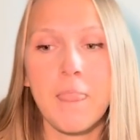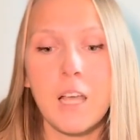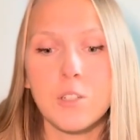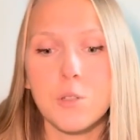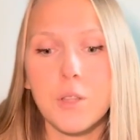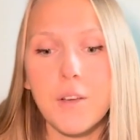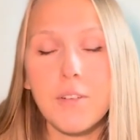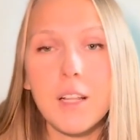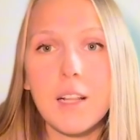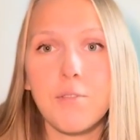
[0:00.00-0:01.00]
So
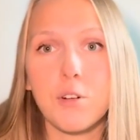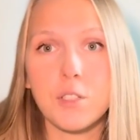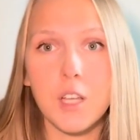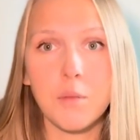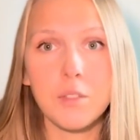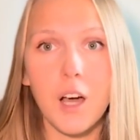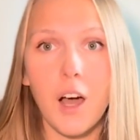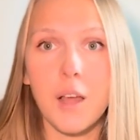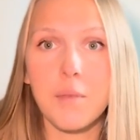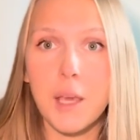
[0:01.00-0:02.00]
definitely for some
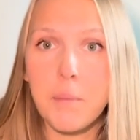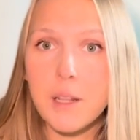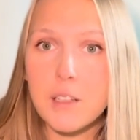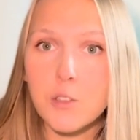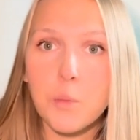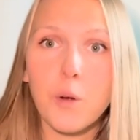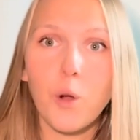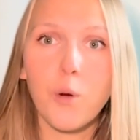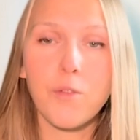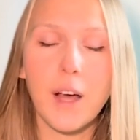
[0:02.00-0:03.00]
time, keep it super
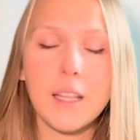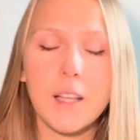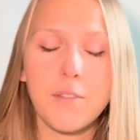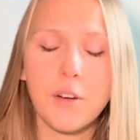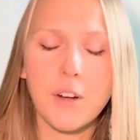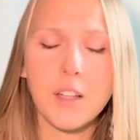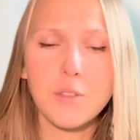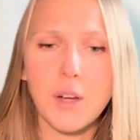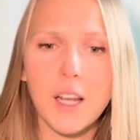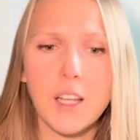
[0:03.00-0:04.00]
low fat. If you're not
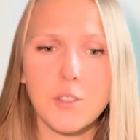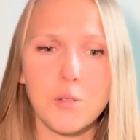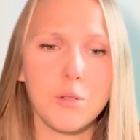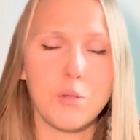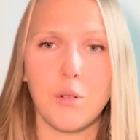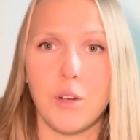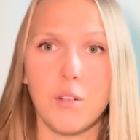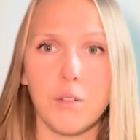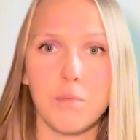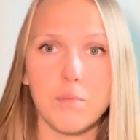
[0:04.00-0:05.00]
ready to do
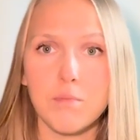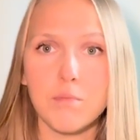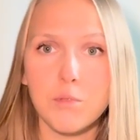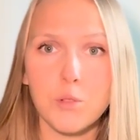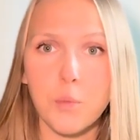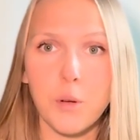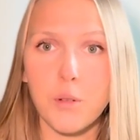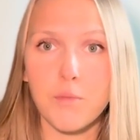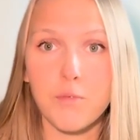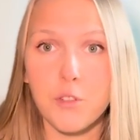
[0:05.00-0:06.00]
a super
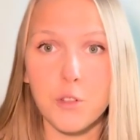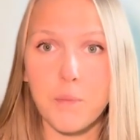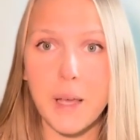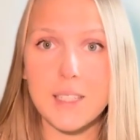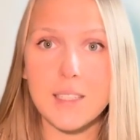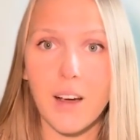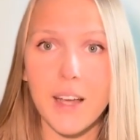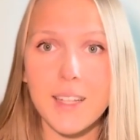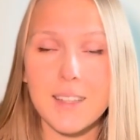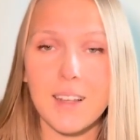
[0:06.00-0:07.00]
fruit-based
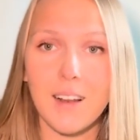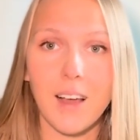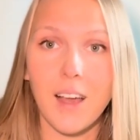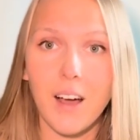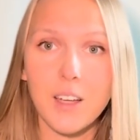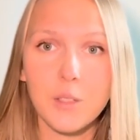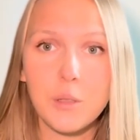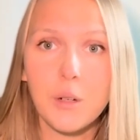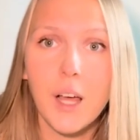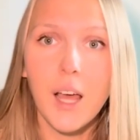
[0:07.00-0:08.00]
diet like I
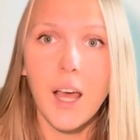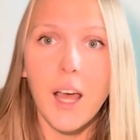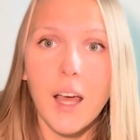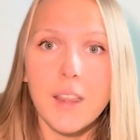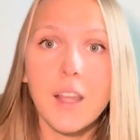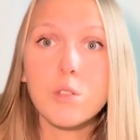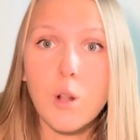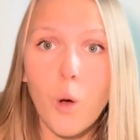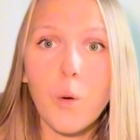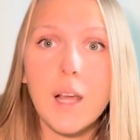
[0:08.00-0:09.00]
do, then
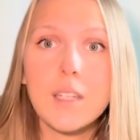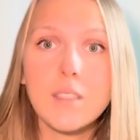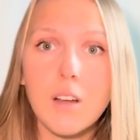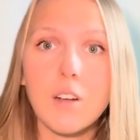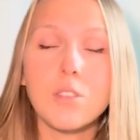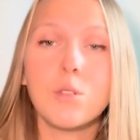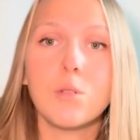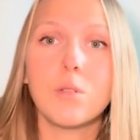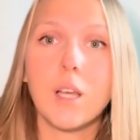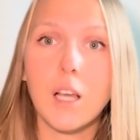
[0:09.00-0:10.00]
slowly start
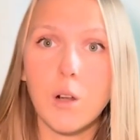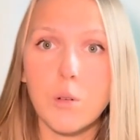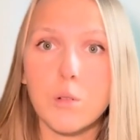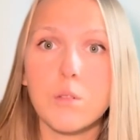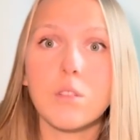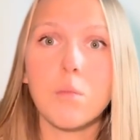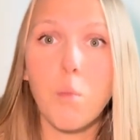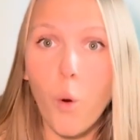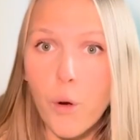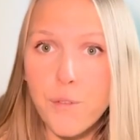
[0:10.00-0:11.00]
to include
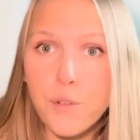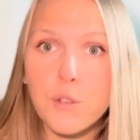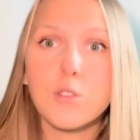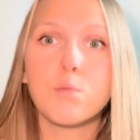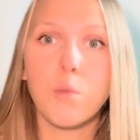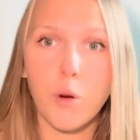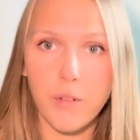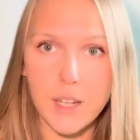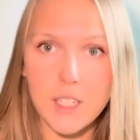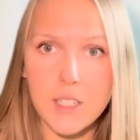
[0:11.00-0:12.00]
more fruits, more
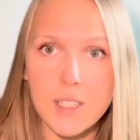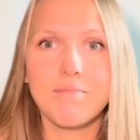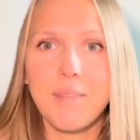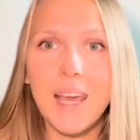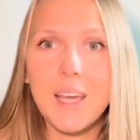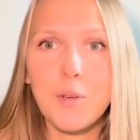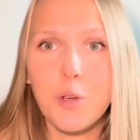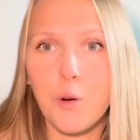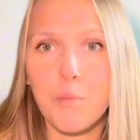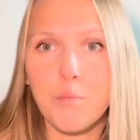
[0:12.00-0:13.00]
veggies. Make
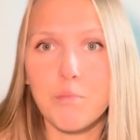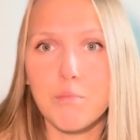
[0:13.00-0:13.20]
your